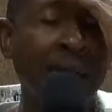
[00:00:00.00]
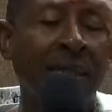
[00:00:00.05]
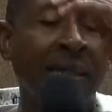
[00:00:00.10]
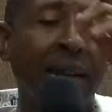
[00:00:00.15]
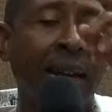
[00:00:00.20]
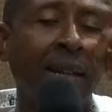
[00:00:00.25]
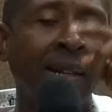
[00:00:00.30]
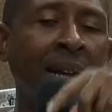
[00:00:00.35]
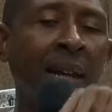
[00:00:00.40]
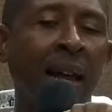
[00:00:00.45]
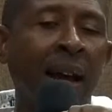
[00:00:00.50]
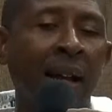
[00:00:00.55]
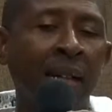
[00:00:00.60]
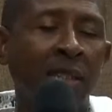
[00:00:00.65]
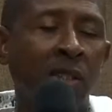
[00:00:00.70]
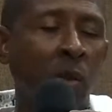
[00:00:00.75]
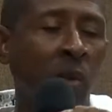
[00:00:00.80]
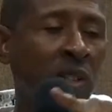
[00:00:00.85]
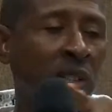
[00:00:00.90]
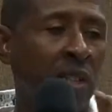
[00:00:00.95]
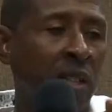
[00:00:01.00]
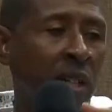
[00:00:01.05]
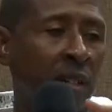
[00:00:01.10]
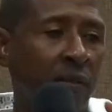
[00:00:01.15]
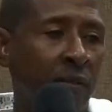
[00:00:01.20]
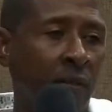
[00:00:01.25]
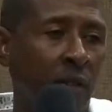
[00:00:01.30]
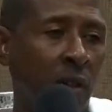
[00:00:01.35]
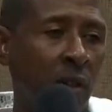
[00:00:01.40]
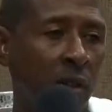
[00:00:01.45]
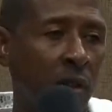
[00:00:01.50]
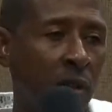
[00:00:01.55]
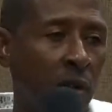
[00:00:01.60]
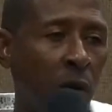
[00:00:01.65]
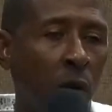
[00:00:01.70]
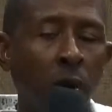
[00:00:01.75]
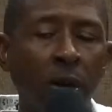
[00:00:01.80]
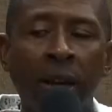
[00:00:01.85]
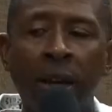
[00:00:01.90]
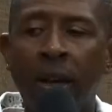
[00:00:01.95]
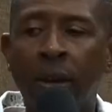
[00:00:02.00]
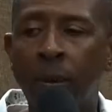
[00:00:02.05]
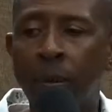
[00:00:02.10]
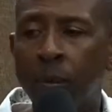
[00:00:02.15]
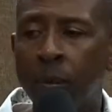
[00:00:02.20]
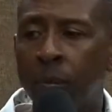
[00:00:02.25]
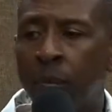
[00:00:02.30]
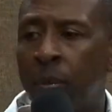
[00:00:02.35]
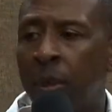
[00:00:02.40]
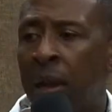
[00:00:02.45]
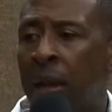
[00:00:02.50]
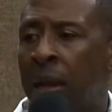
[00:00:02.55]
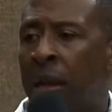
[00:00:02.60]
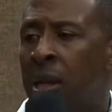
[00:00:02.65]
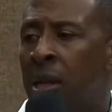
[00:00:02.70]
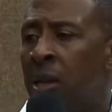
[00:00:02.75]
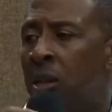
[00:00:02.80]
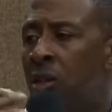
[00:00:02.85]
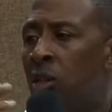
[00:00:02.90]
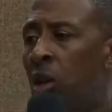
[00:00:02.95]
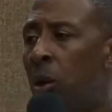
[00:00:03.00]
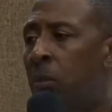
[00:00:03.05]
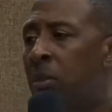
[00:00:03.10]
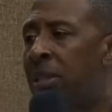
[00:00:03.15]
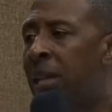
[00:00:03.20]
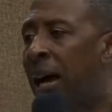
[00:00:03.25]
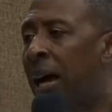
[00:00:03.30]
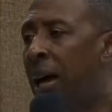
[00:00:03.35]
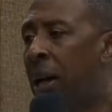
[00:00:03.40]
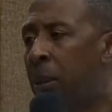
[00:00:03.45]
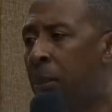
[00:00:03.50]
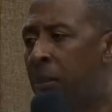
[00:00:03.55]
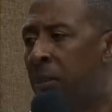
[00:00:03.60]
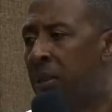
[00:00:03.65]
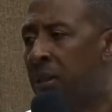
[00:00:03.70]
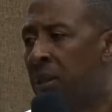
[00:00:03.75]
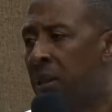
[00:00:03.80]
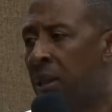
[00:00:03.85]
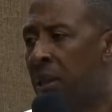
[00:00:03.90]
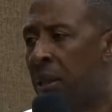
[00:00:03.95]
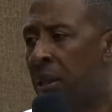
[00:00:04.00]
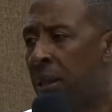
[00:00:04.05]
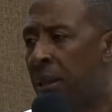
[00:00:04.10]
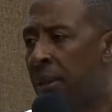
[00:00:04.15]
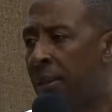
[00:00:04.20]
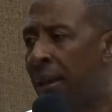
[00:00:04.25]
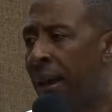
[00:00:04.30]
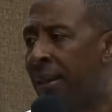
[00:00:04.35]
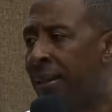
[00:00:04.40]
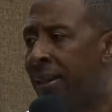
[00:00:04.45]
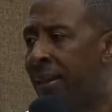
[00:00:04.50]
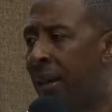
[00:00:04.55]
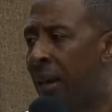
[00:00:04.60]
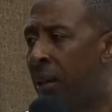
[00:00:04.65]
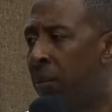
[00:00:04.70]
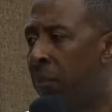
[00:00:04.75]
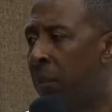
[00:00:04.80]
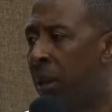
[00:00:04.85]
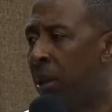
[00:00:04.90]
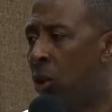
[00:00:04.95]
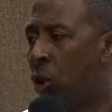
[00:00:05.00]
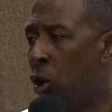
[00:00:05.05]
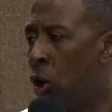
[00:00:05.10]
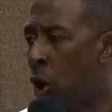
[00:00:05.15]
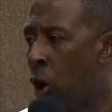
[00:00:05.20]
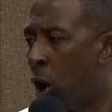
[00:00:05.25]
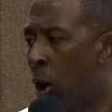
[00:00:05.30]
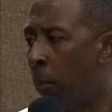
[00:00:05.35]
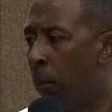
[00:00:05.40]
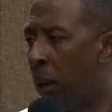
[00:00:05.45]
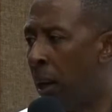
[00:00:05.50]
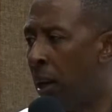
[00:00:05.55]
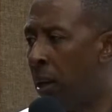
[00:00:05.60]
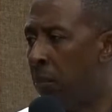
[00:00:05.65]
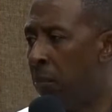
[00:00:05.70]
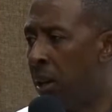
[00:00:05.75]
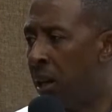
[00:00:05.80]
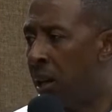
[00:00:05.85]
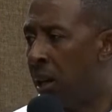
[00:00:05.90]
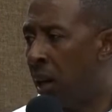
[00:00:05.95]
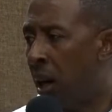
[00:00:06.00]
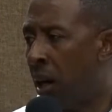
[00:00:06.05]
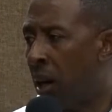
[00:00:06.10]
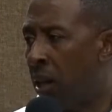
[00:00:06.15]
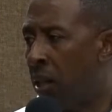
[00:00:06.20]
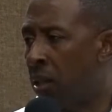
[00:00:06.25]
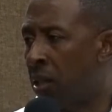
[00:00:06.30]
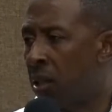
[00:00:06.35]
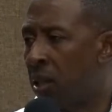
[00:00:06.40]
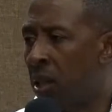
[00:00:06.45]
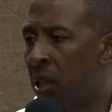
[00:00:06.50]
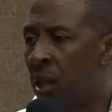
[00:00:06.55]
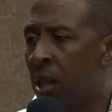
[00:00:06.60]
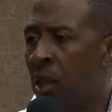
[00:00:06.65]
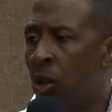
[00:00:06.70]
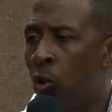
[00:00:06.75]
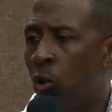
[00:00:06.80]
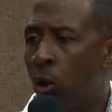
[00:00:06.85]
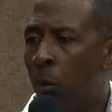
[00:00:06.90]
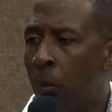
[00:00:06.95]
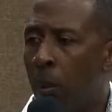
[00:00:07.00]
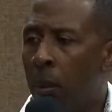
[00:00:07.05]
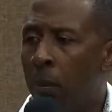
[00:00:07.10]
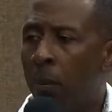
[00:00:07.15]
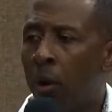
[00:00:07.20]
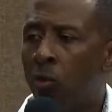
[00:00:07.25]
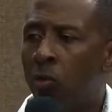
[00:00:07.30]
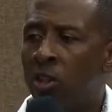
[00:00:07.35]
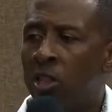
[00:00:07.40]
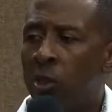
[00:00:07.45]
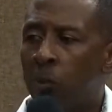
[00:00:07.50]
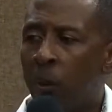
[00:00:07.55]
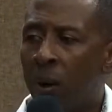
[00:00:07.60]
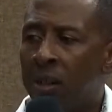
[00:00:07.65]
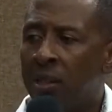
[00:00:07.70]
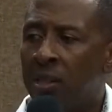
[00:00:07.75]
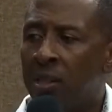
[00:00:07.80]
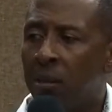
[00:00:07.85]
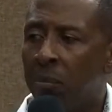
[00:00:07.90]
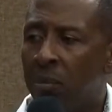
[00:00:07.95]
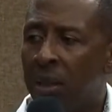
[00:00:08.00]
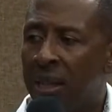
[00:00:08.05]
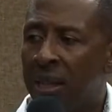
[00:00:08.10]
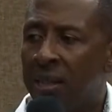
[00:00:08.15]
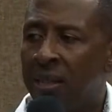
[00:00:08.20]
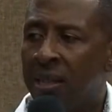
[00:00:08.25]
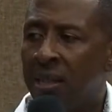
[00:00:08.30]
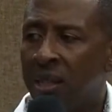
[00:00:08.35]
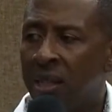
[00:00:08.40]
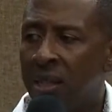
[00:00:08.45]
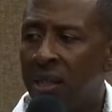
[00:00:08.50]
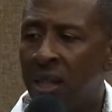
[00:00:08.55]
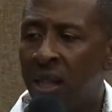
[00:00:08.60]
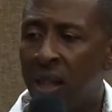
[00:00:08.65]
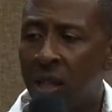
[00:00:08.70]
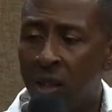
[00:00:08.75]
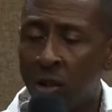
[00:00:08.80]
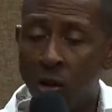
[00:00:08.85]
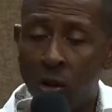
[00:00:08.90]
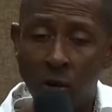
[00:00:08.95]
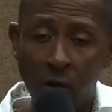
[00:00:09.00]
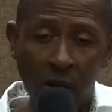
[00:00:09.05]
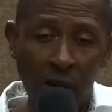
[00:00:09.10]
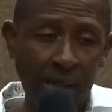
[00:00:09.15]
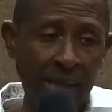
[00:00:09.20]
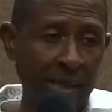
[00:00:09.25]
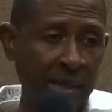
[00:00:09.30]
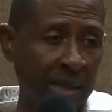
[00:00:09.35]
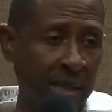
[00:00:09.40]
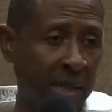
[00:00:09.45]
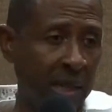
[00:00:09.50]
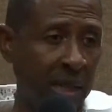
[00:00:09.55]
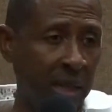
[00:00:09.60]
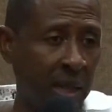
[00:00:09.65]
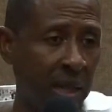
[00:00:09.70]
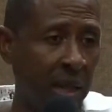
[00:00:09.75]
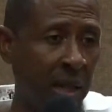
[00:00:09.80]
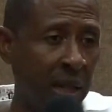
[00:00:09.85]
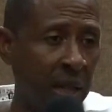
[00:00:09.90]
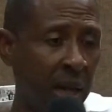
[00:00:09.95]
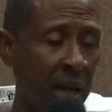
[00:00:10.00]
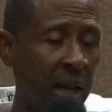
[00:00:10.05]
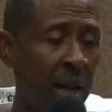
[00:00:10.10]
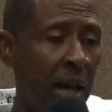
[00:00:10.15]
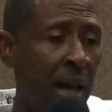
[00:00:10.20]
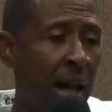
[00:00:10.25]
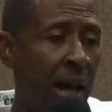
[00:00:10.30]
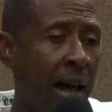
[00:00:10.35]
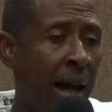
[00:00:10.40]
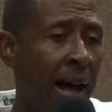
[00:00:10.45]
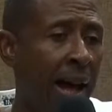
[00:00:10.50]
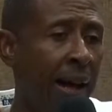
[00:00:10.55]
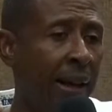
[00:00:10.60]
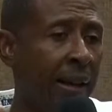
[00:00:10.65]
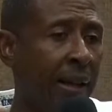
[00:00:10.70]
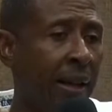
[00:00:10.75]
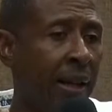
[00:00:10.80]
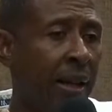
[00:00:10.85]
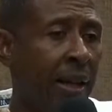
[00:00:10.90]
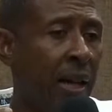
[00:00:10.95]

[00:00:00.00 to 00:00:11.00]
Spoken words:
take the last question first. Okay. Sometimes that can be normal because, remember, responsibilities increase. And